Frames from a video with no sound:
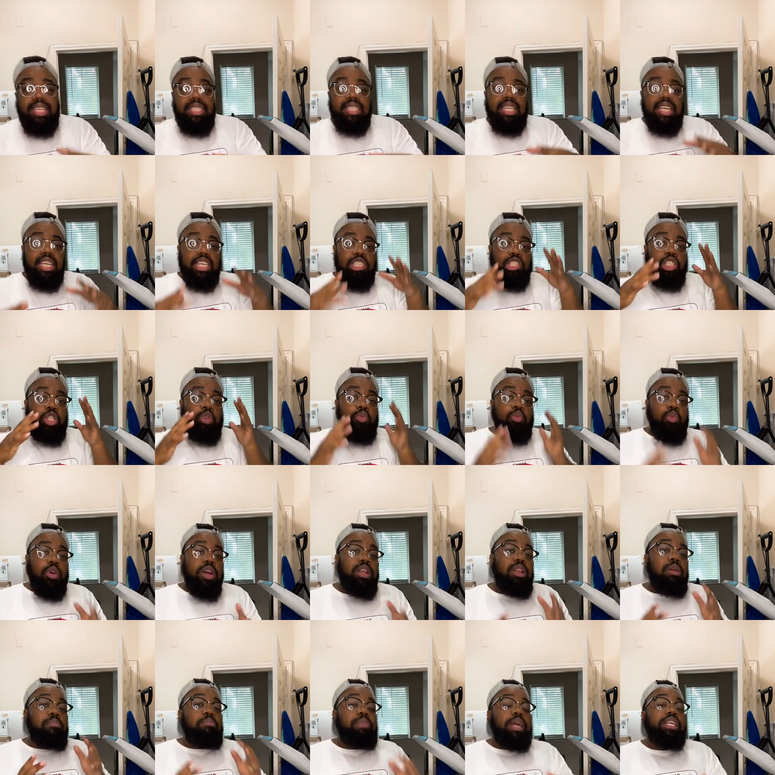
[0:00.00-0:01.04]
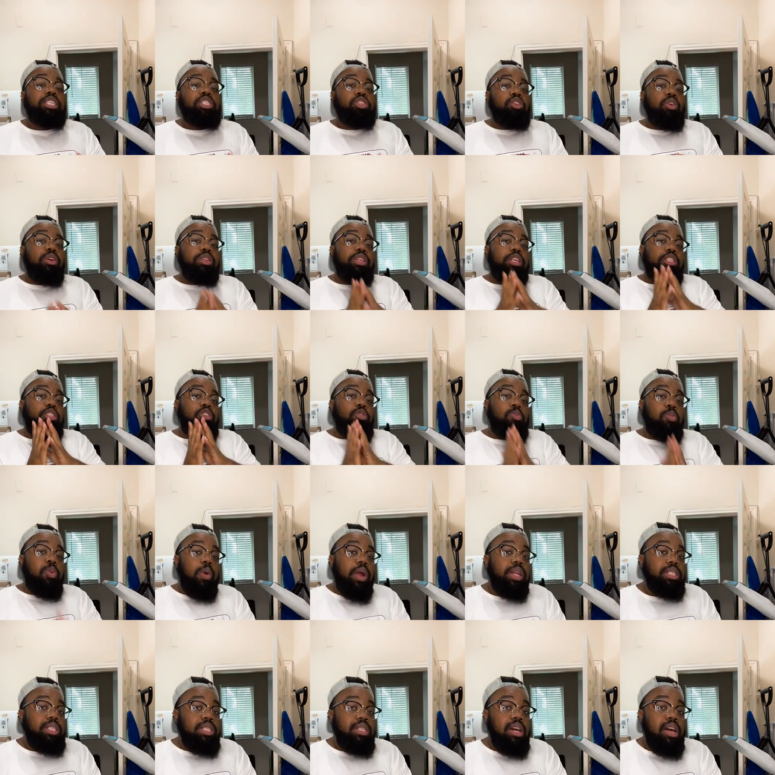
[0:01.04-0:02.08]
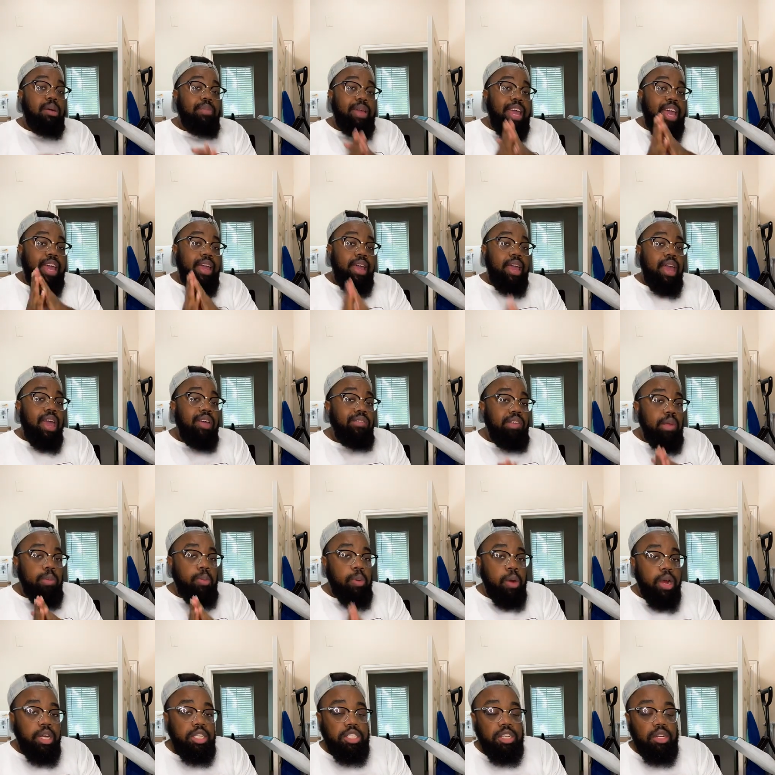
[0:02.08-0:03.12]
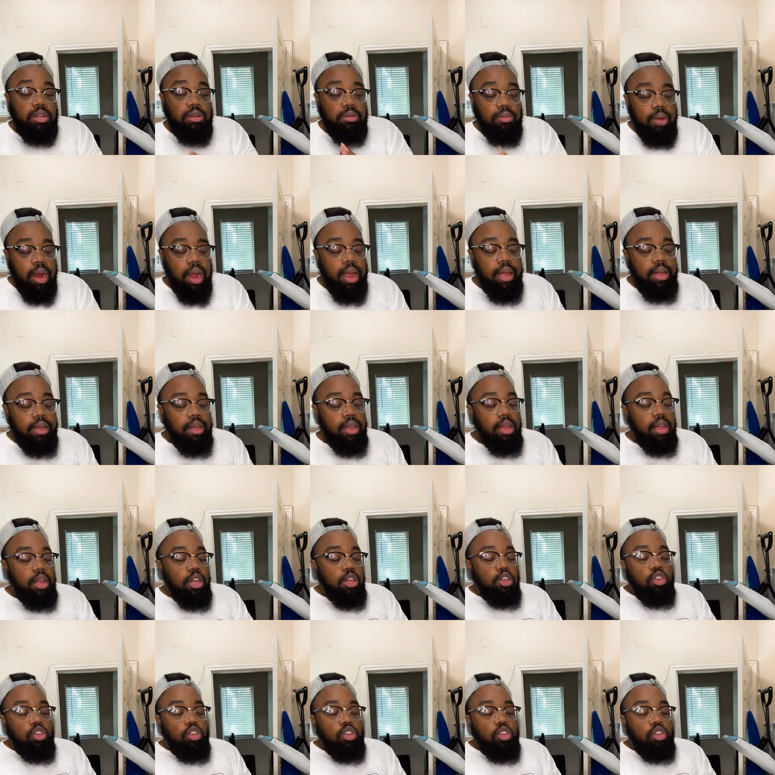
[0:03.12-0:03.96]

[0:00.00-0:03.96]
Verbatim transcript: this is you want to make sure that you press it up at heavy pressure, right?